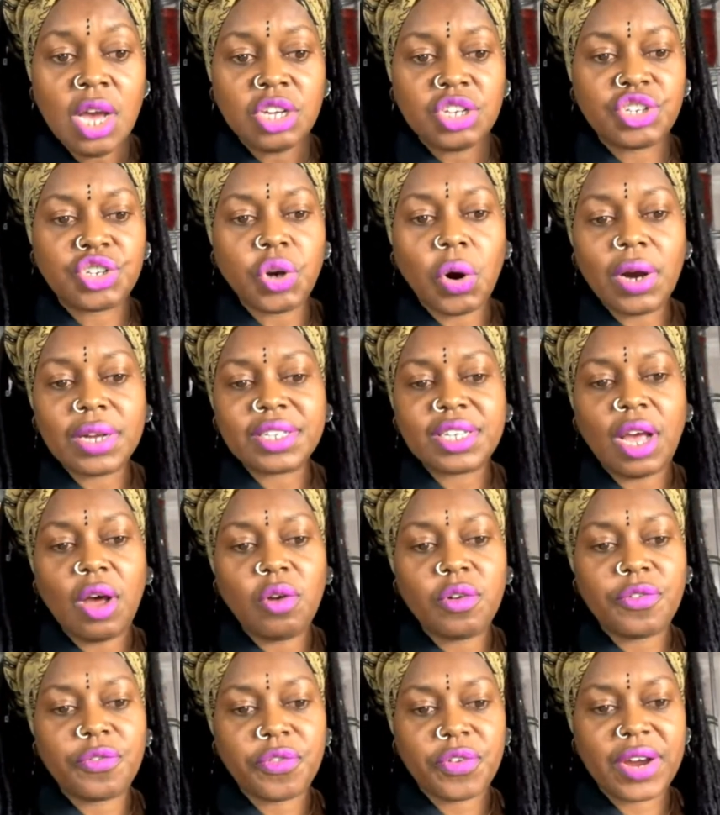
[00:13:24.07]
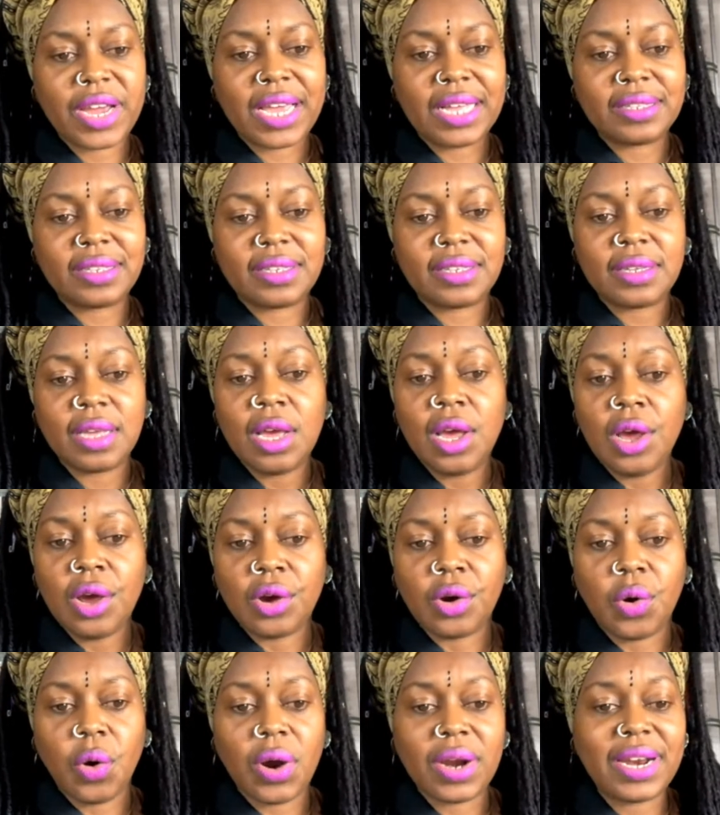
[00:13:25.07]
Short told friends
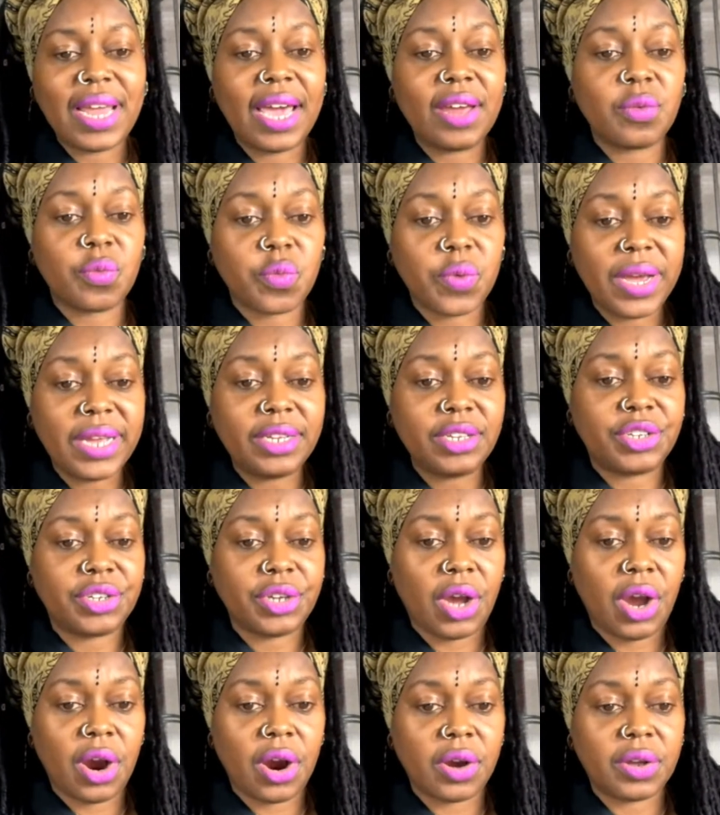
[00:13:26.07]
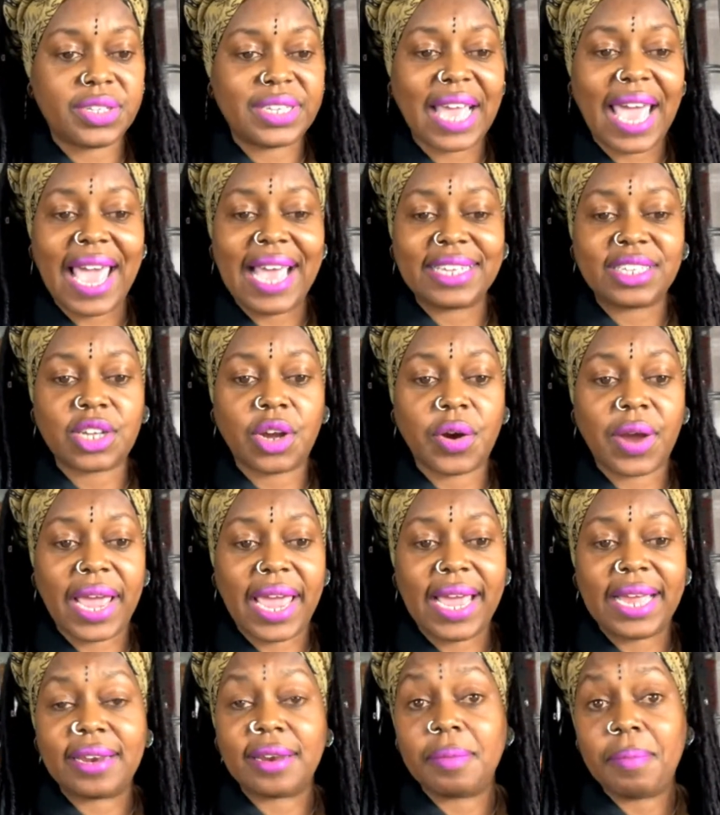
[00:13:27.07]
Gordon had written to her to ask her
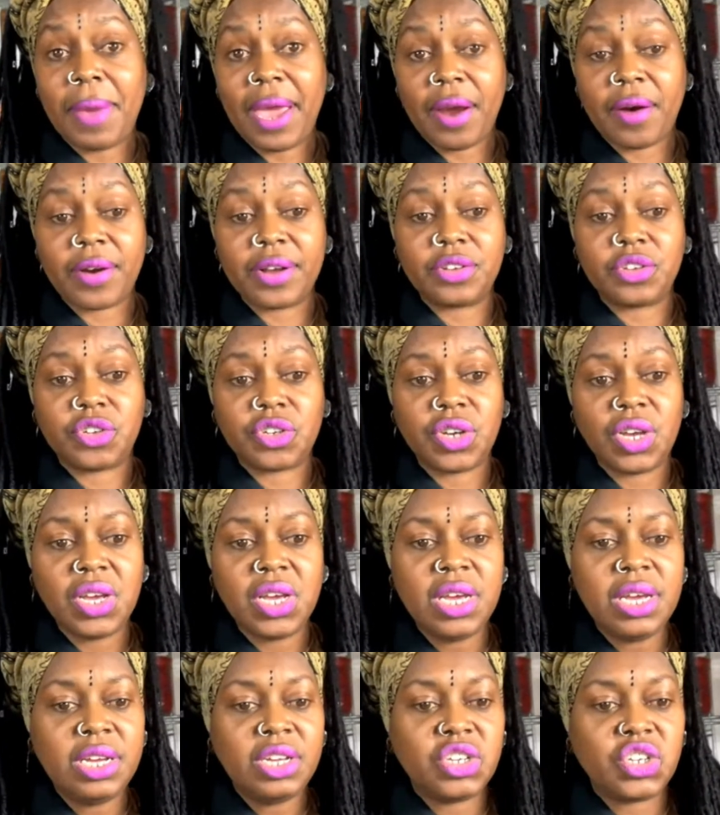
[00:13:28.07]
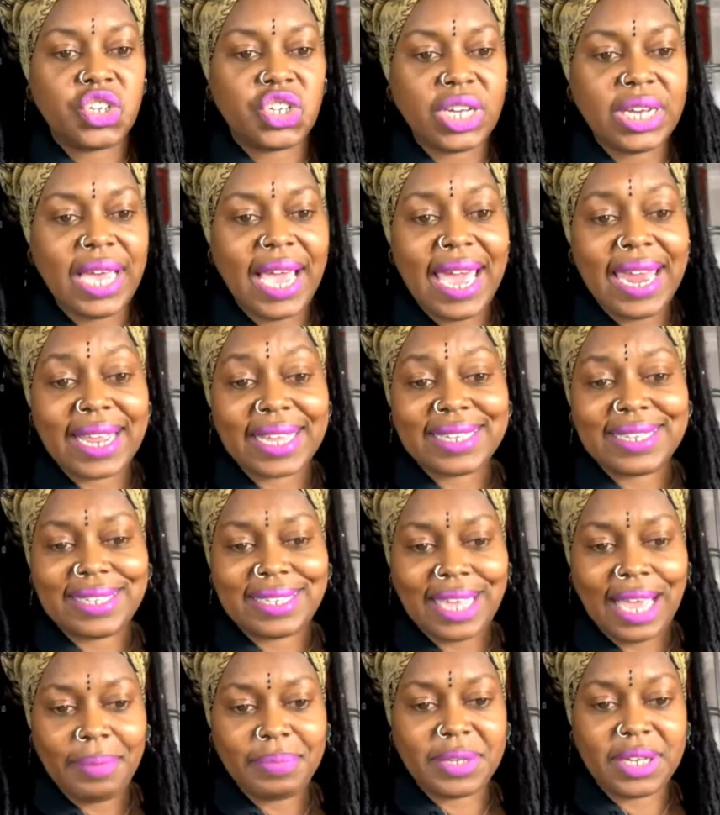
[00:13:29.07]
hand in marriage. She had
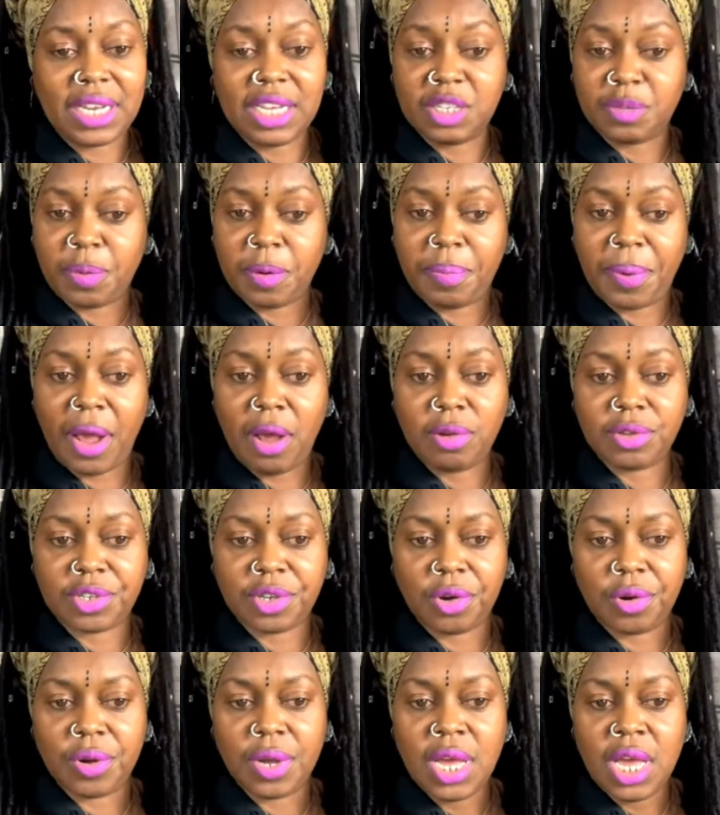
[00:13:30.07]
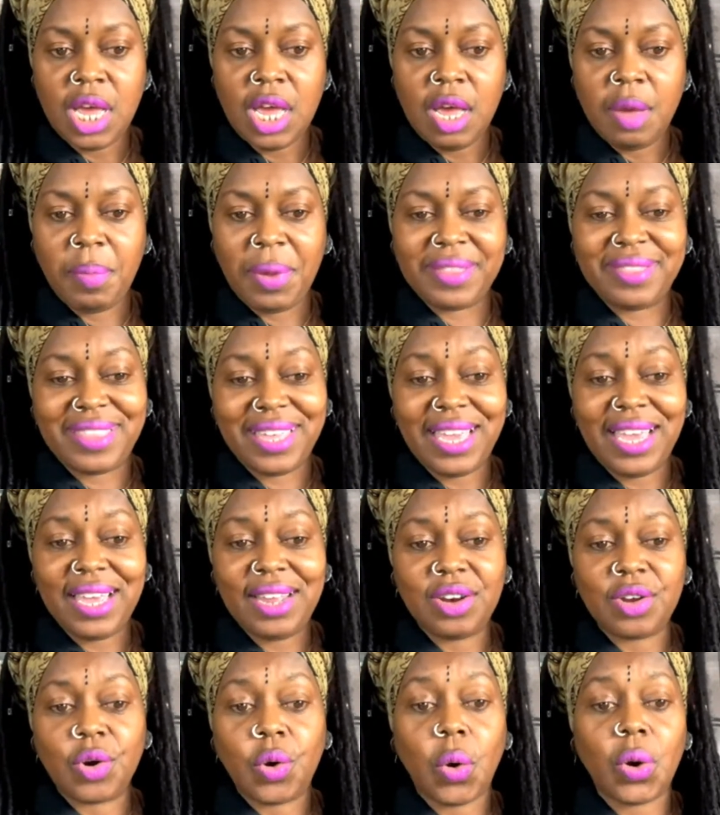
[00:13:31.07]
accepted his proposal, but
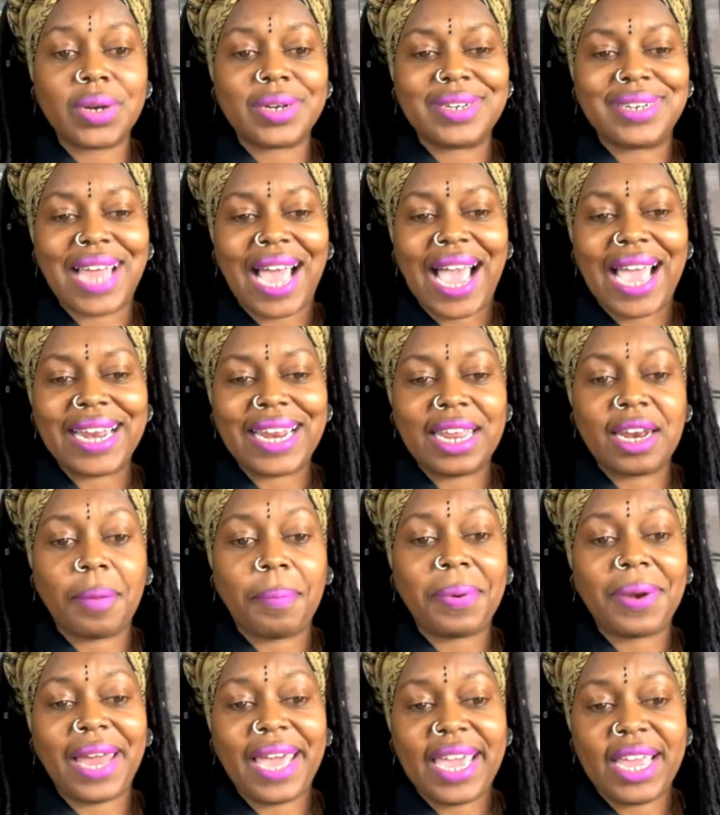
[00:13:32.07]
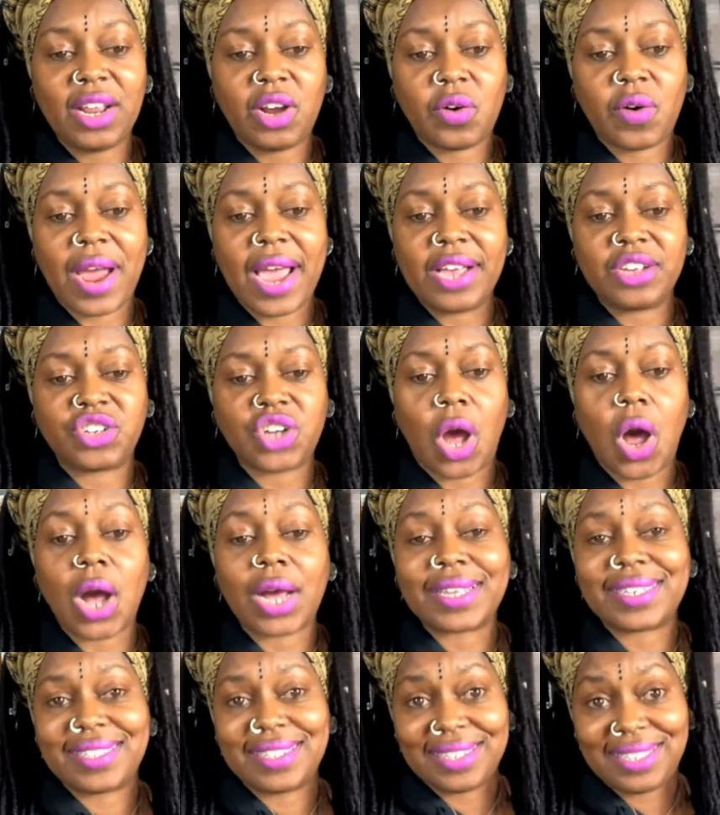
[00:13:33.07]
then Gordon died in a plane crash
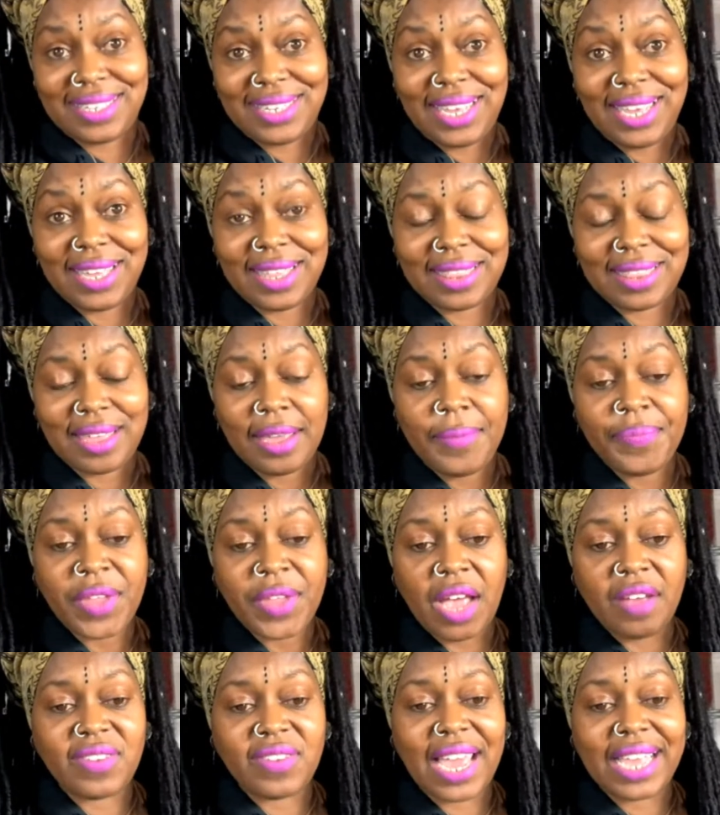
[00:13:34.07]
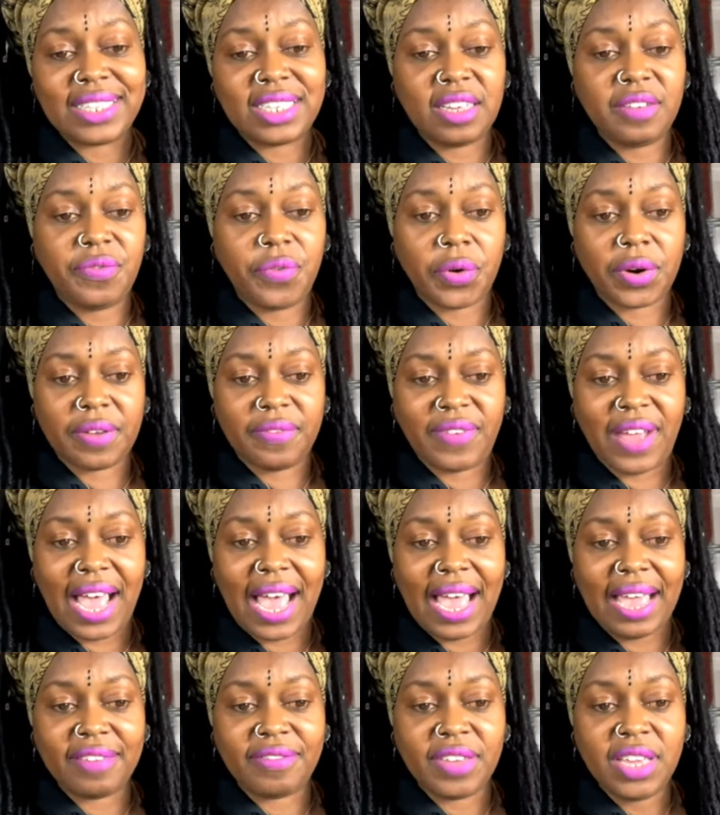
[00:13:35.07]
August the 10th of 1945